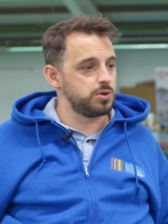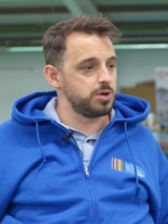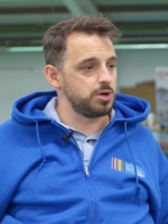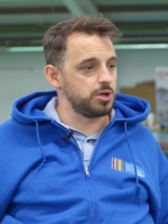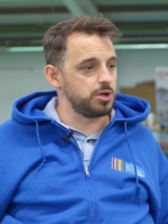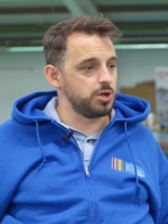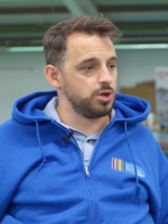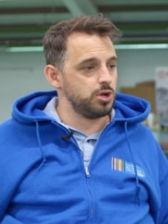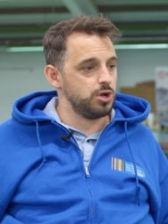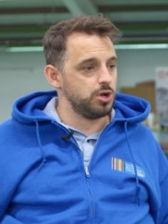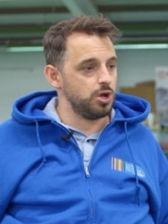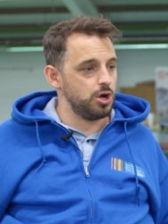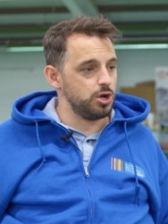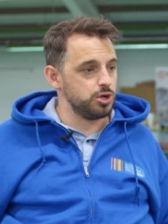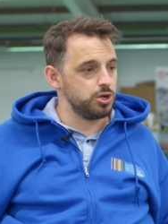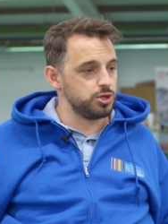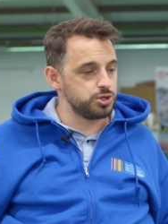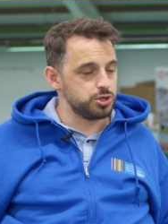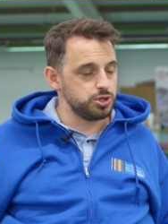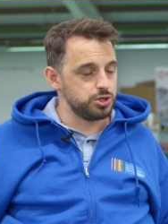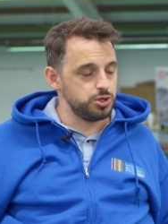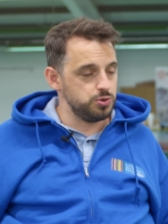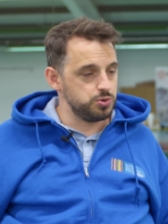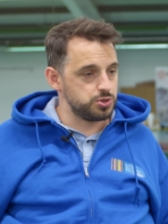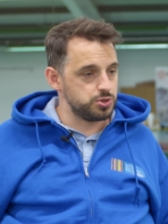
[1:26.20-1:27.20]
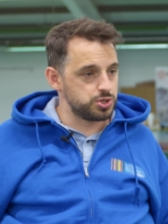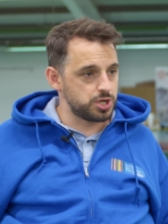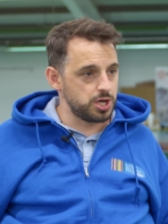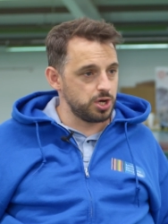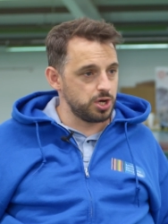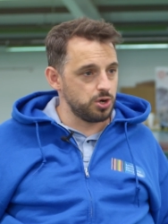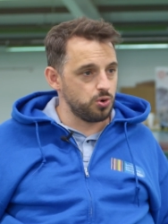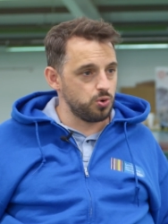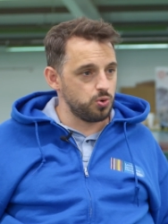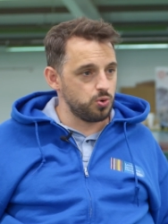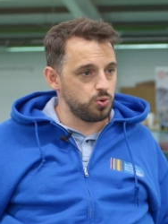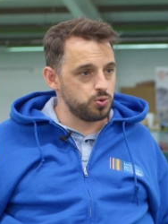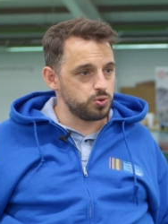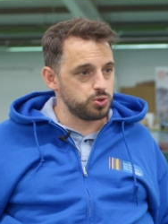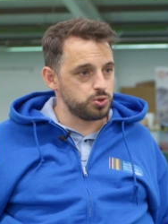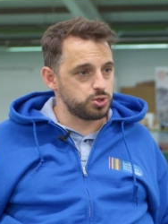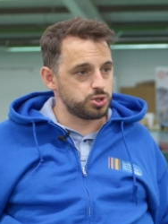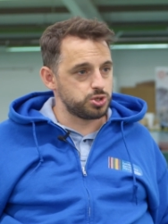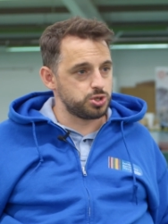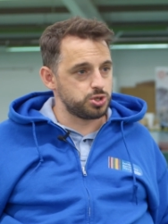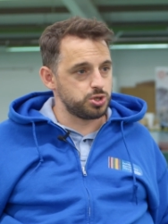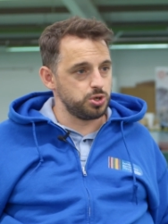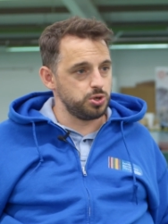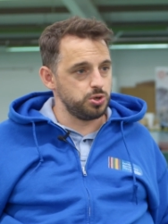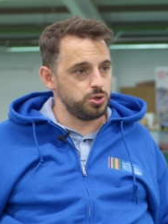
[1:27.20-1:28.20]
learn new skills,
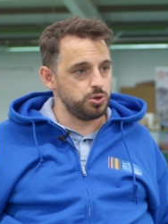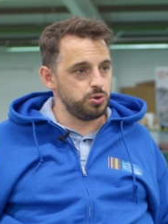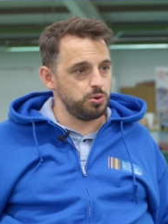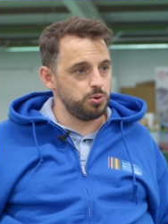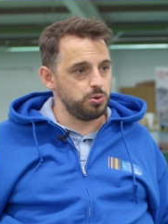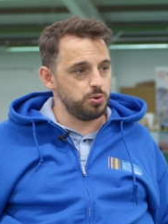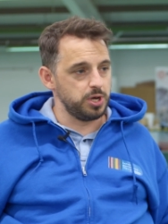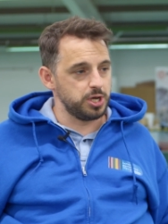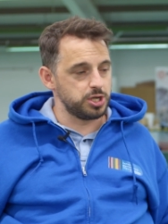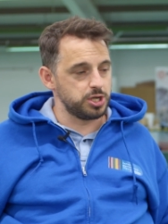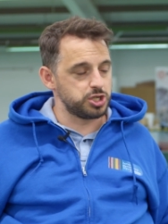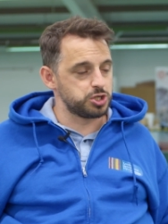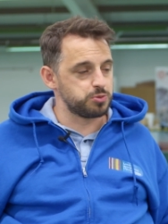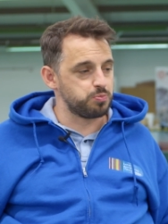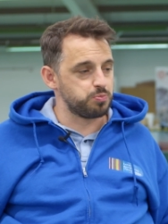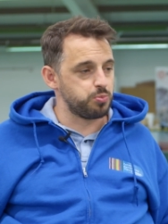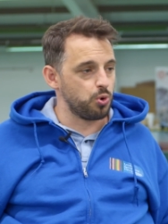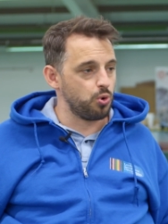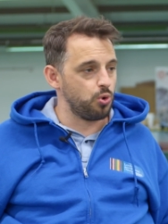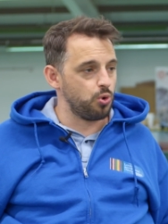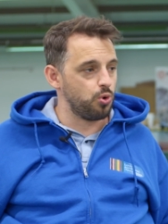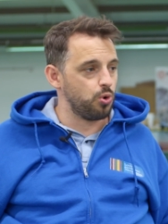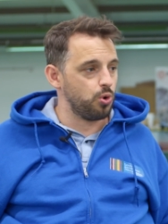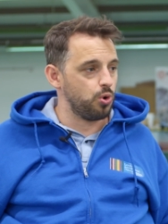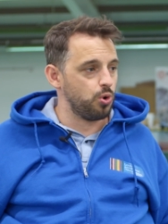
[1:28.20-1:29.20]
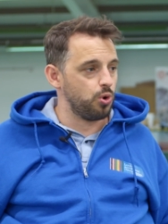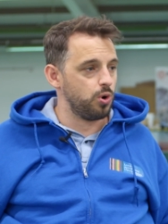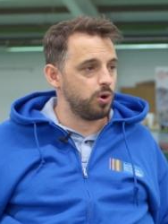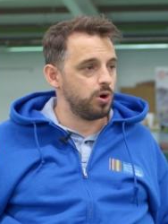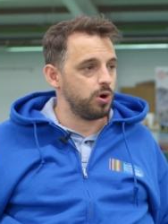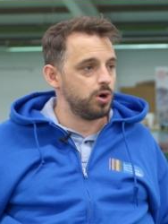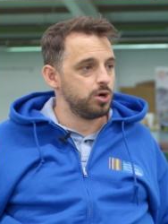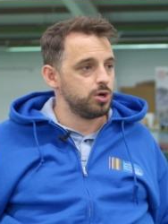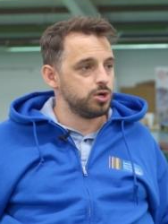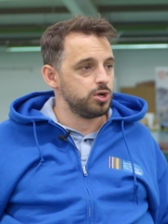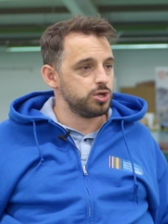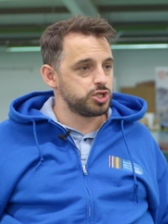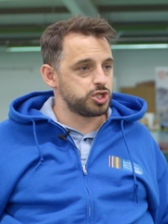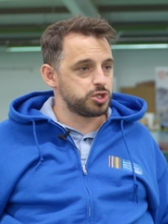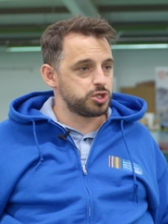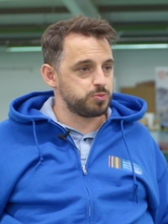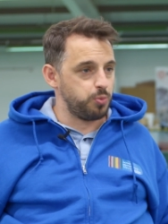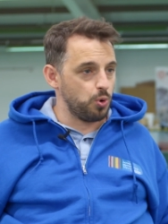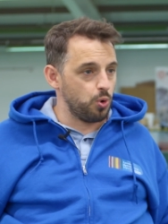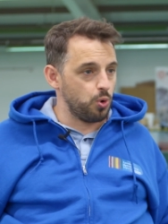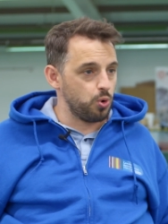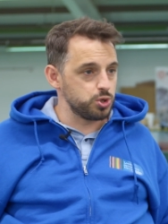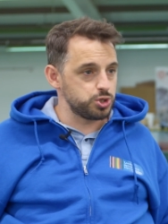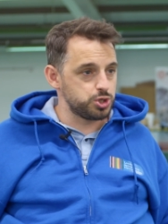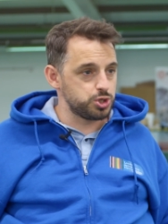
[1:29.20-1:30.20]
to explore
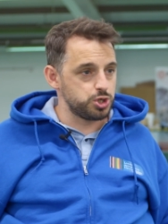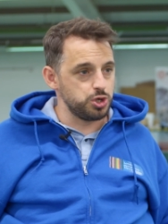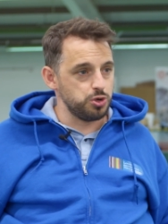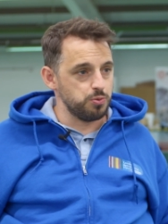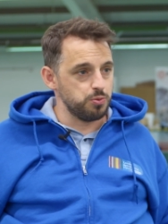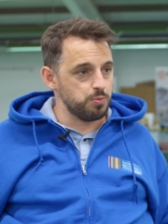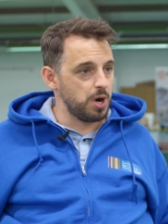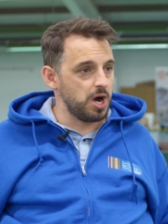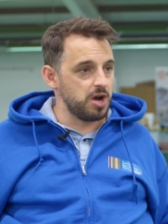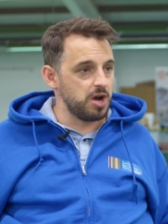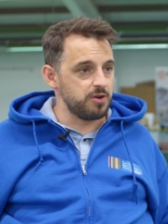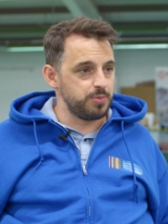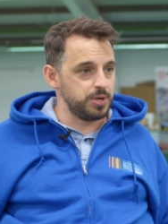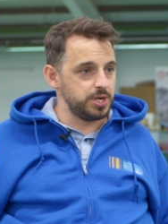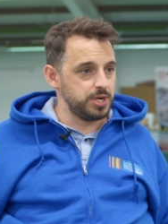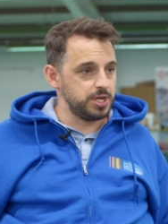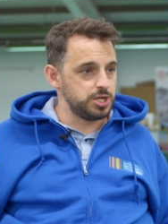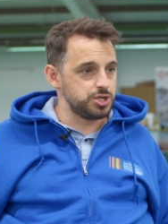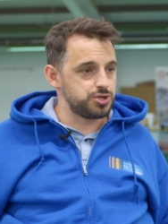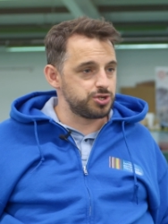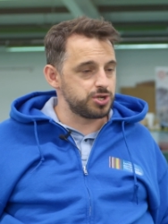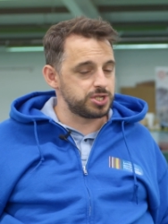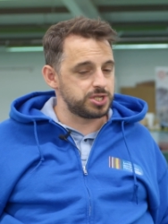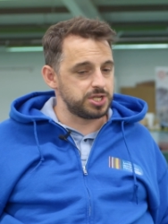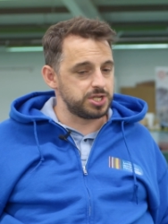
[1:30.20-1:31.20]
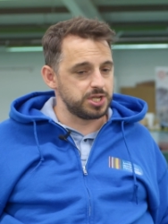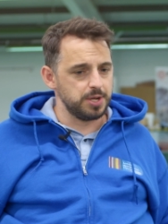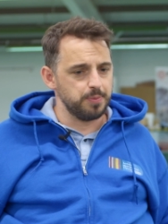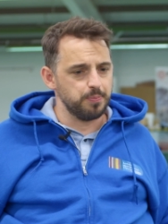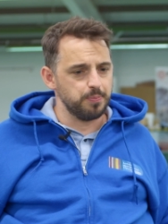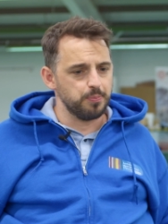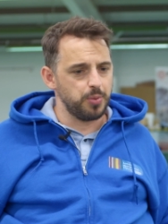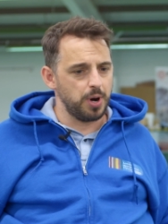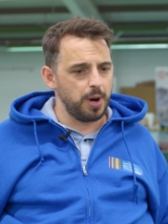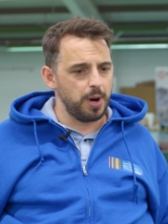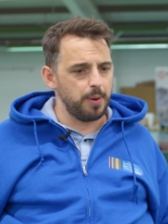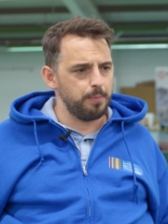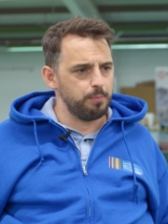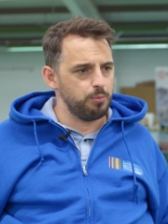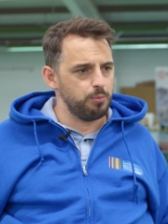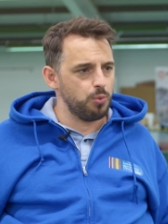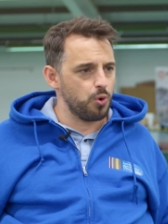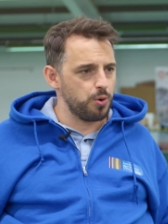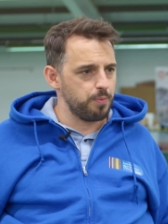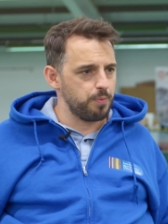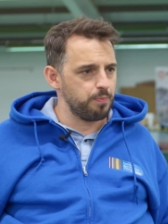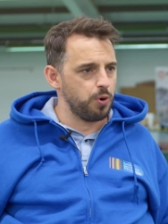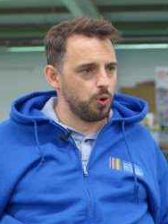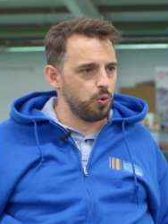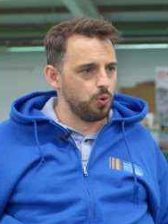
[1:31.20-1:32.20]
sports that you might have been interested in, but more
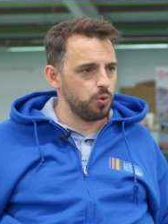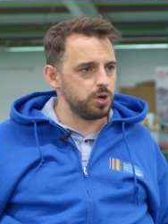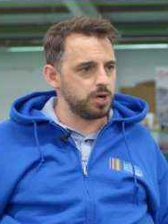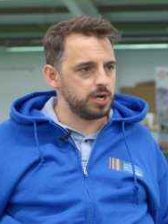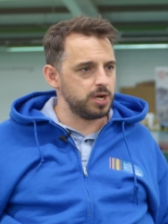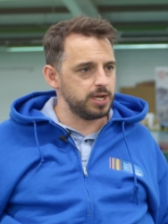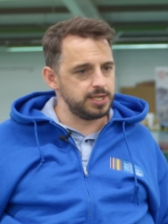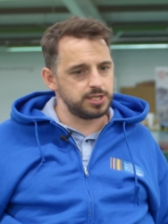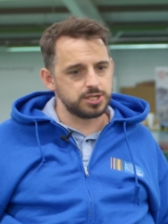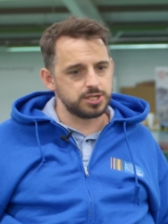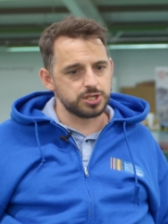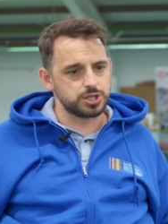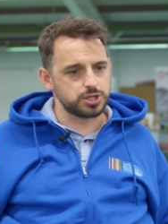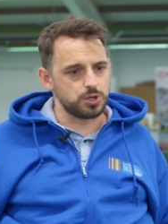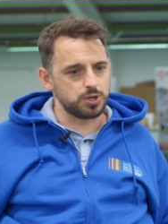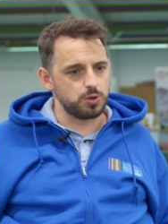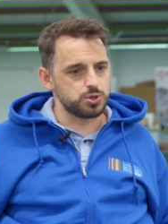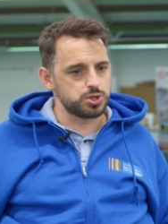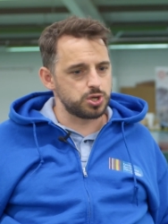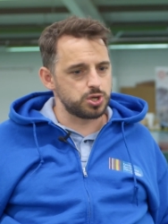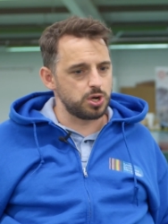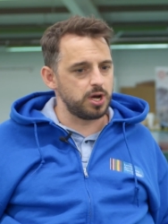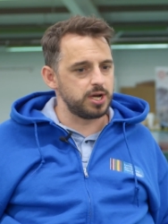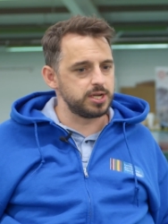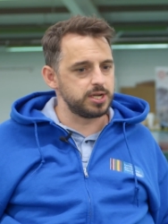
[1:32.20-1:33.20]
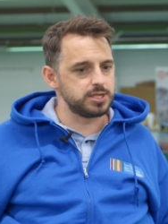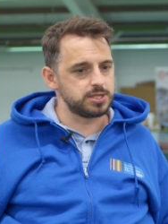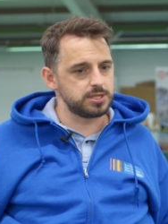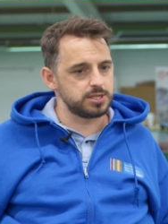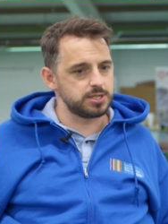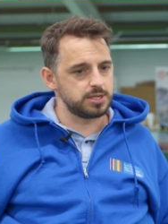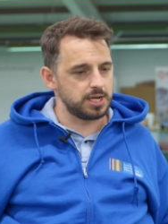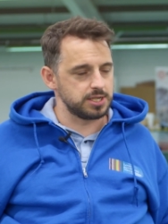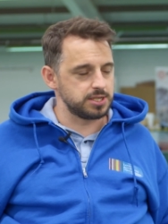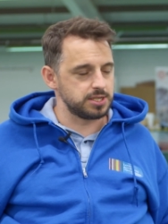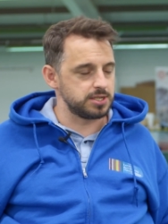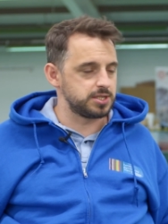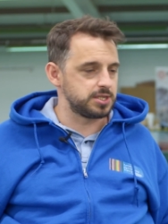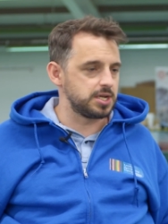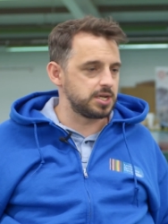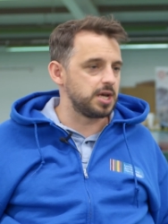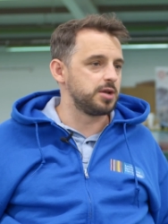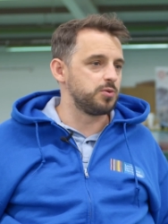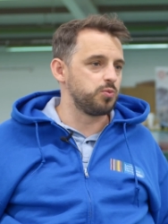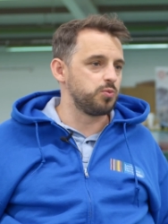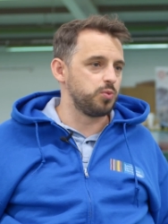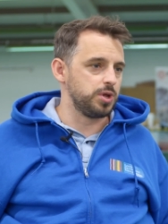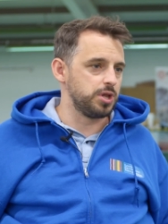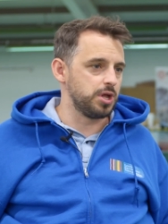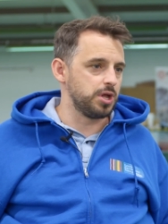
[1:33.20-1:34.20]
importantly, to socialise, as I said,
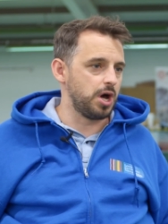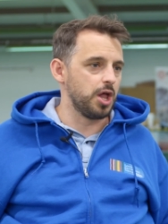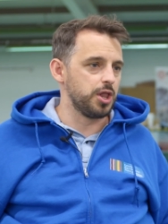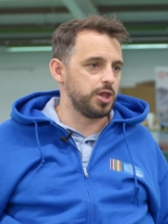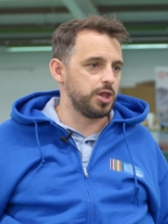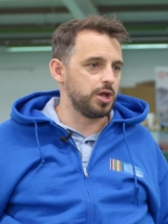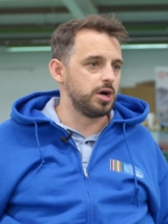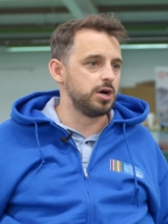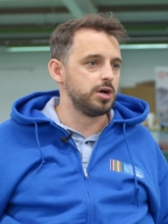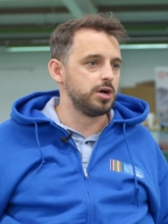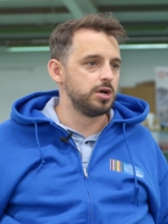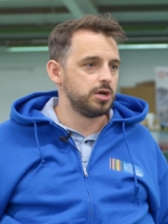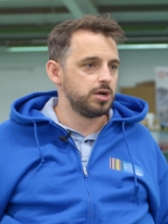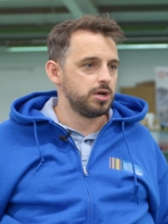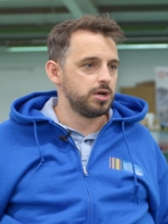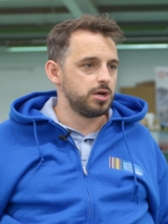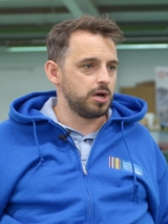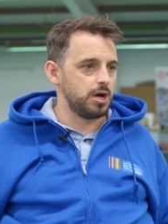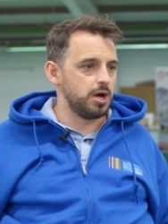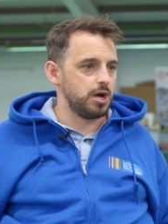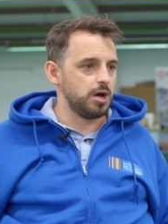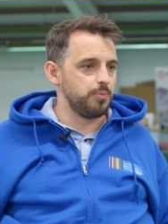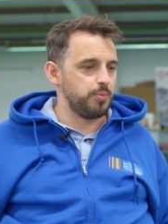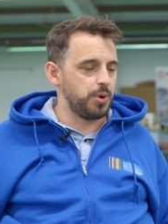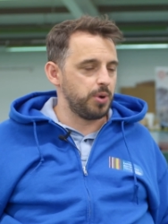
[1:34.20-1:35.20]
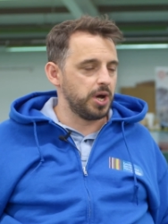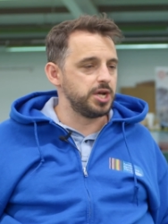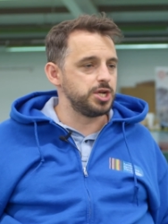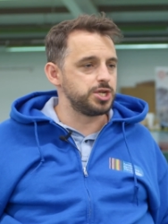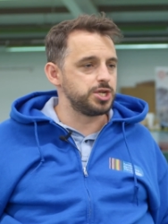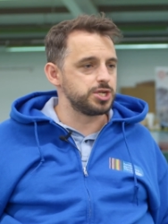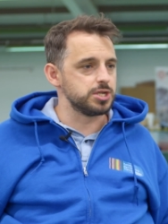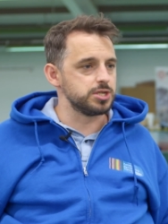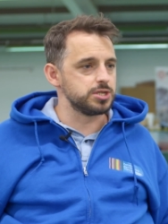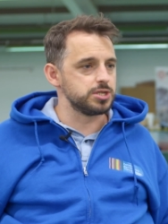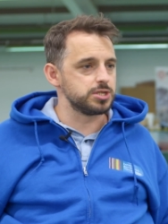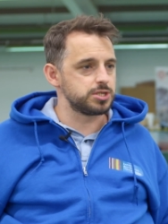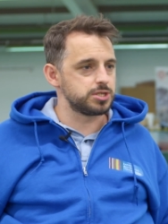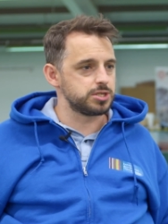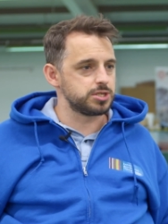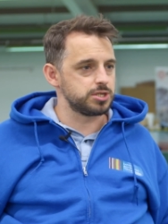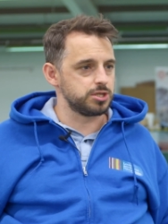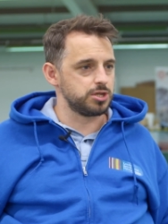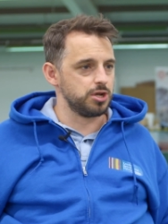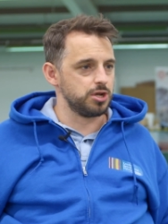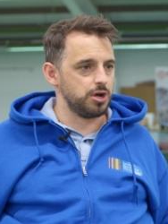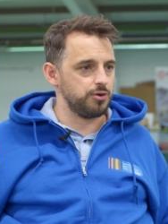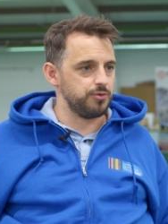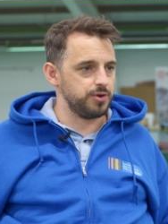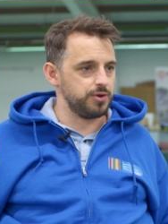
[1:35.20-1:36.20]
with other uh, patients
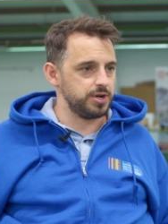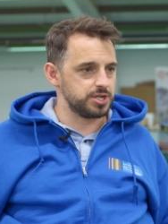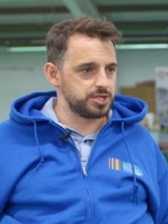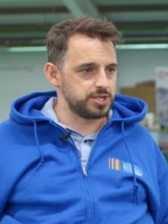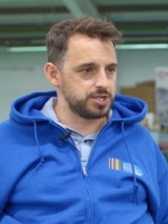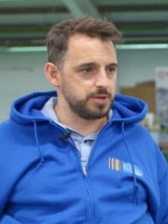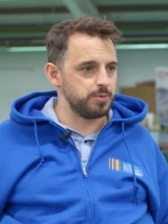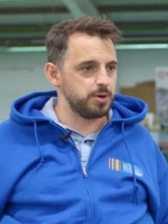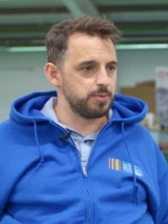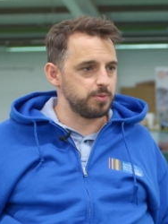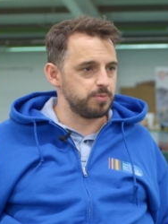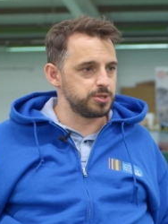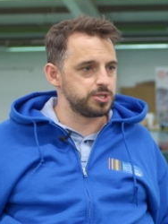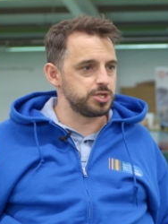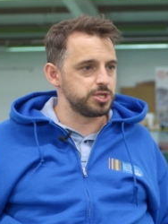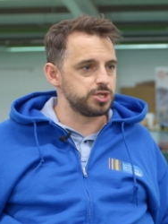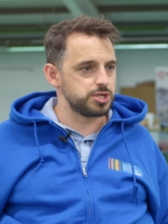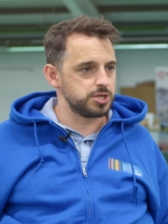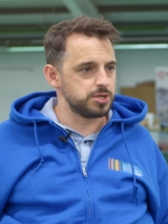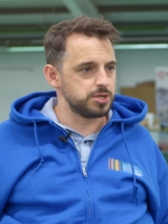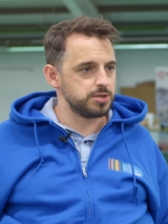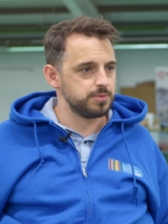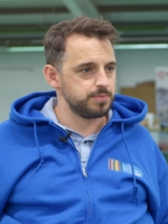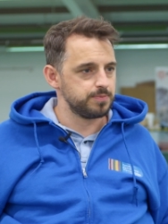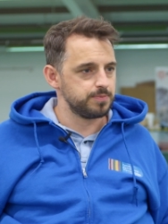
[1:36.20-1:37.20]
that are in a similar position.